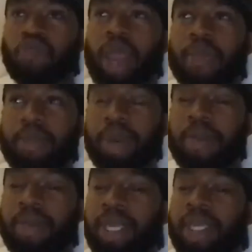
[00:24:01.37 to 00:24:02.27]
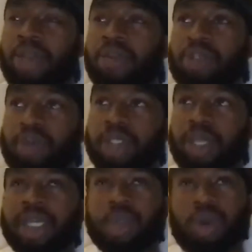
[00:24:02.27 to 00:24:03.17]
rap the bar, but they allude to it. So
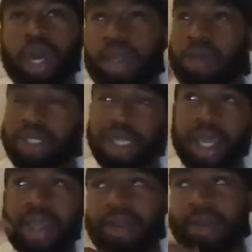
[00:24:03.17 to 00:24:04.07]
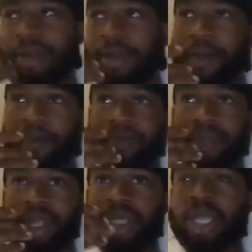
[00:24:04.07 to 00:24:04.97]
that's what I do. It's like
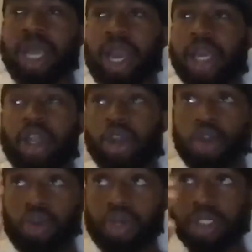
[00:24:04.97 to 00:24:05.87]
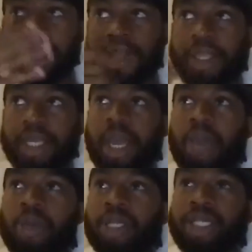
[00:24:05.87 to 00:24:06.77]
I allude to the thing that I
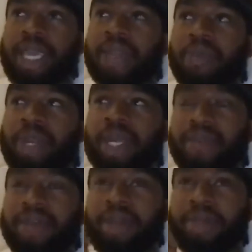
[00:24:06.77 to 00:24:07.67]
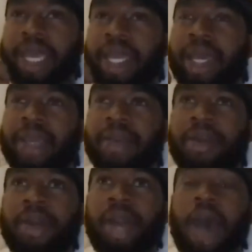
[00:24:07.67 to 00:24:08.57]
want to say. And when I develop that, like
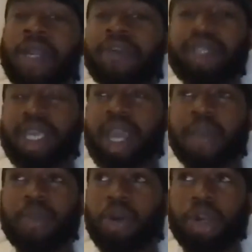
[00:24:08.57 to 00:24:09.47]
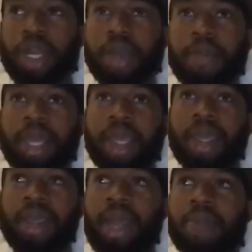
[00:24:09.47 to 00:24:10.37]
I'll never say I'm not gonna commit.
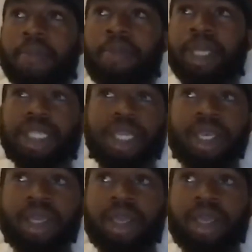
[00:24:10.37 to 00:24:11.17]
I'm busy.